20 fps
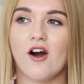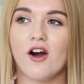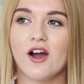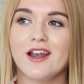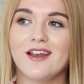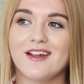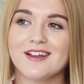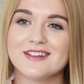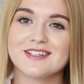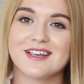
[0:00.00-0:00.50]

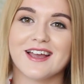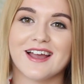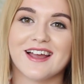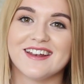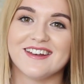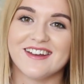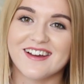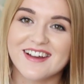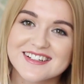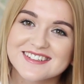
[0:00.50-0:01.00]
I like to
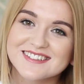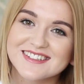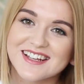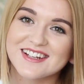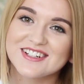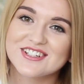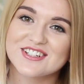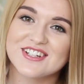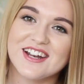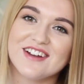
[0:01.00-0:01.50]
get nice
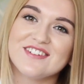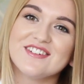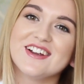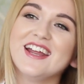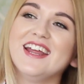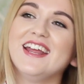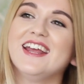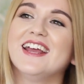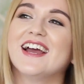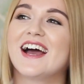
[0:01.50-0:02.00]

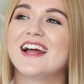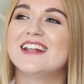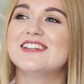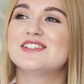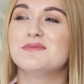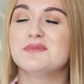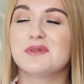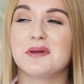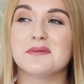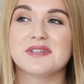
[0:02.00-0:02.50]
stationery
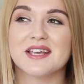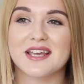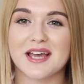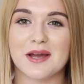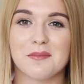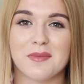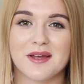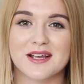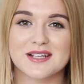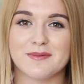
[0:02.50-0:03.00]
and sometimes it
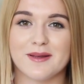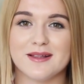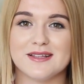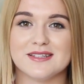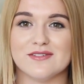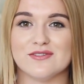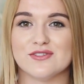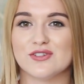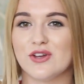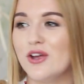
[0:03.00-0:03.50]
can be
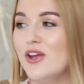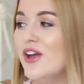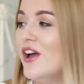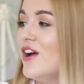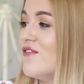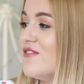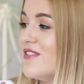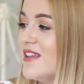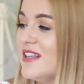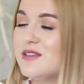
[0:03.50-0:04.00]
expensive, so
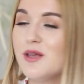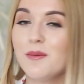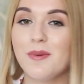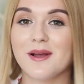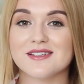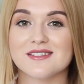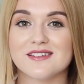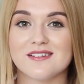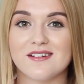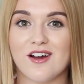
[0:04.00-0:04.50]
for these to be
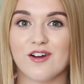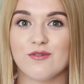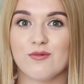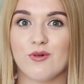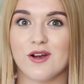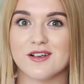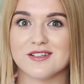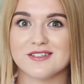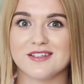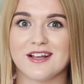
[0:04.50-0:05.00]
better than half
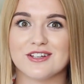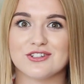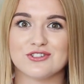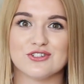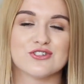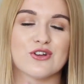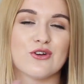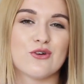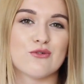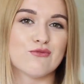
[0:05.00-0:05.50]
price, that's
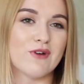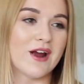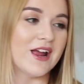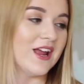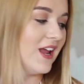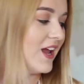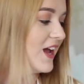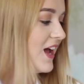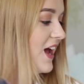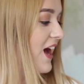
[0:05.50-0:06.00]
just
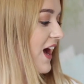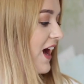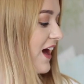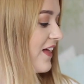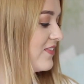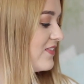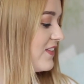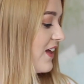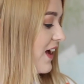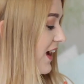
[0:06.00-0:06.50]
great.
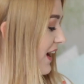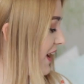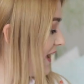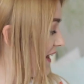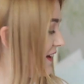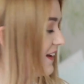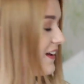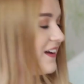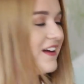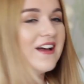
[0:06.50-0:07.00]
And
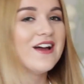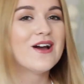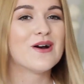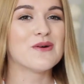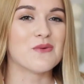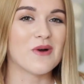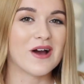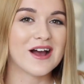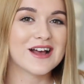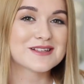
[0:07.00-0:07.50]
then
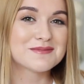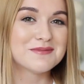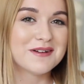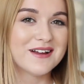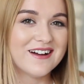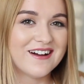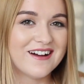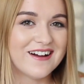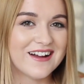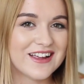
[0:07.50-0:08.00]
what has
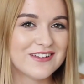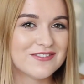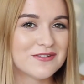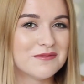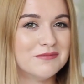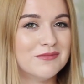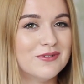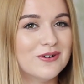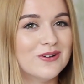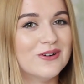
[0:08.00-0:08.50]
my heart
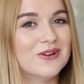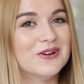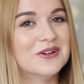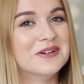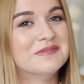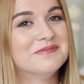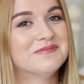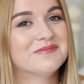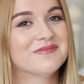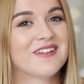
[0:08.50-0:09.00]
even
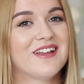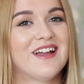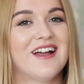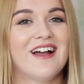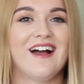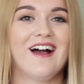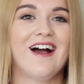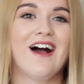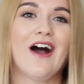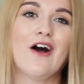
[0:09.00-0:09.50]
more
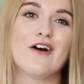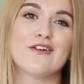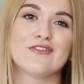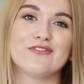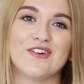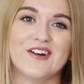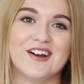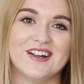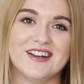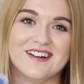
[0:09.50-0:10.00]
are
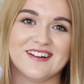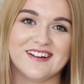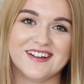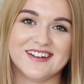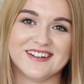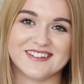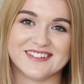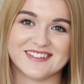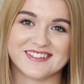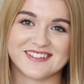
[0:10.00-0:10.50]
fine
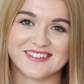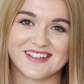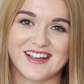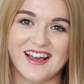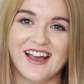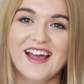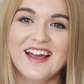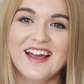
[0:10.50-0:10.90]
liners.